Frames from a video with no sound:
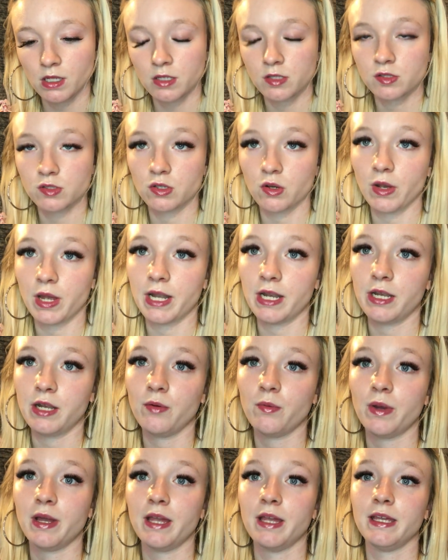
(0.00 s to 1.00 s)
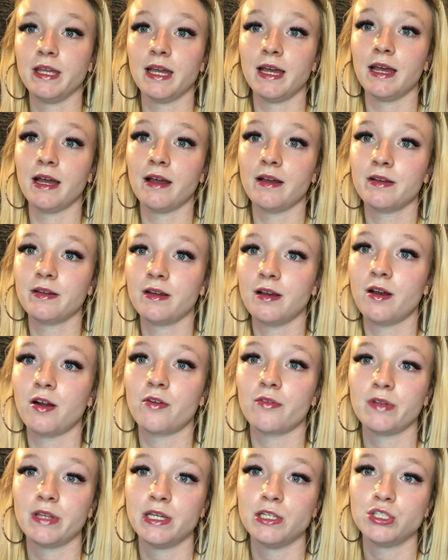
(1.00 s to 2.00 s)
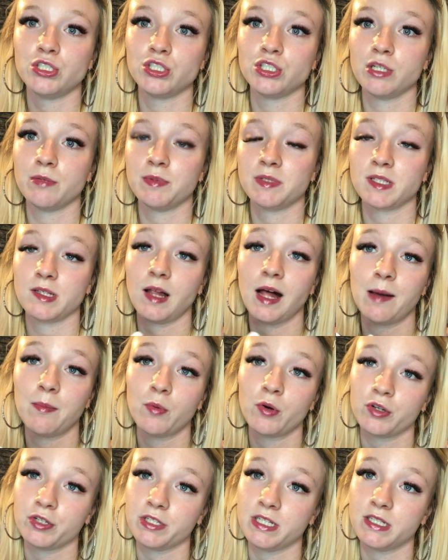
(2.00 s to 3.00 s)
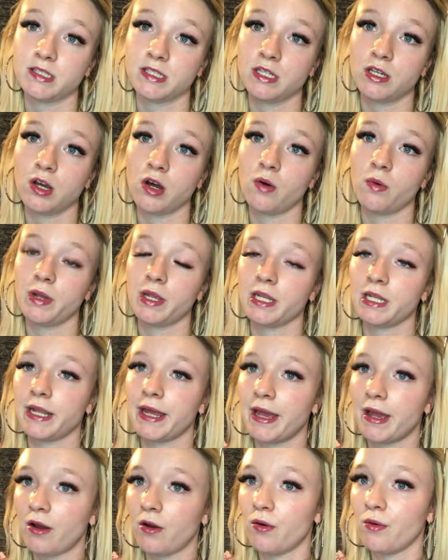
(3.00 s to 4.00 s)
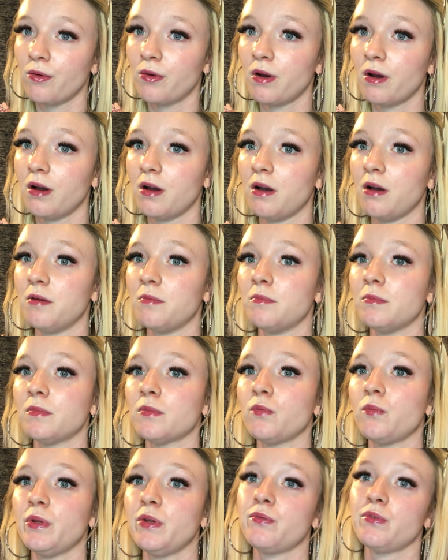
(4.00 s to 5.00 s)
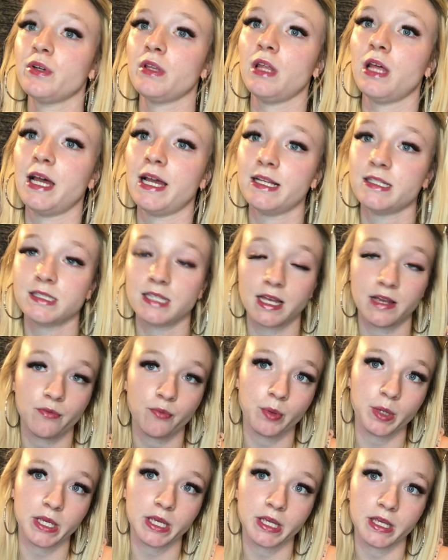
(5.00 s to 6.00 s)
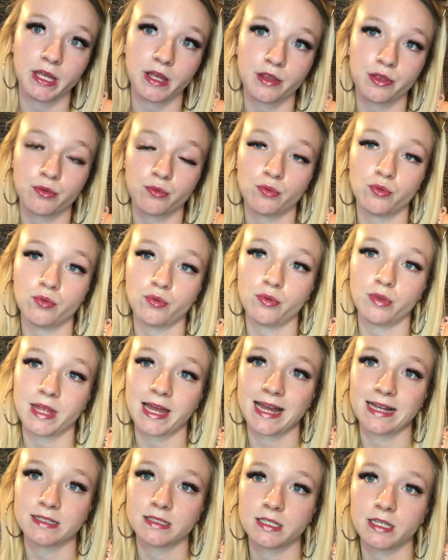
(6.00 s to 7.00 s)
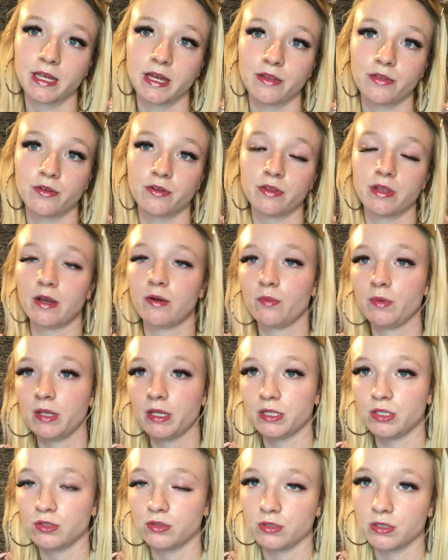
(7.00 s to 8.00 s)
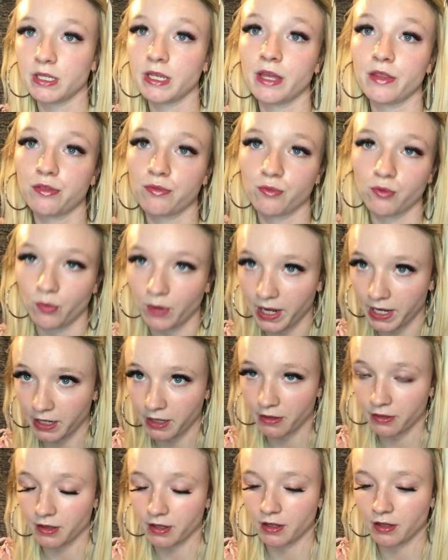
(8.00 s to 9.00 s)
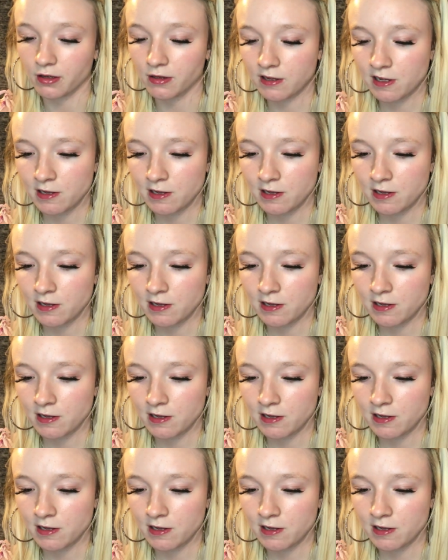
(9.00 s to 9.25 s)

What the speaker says: So anyway, yeah, our relationship is a lot more easygoing now. We realized that if we could get through that together, that we can get through anything.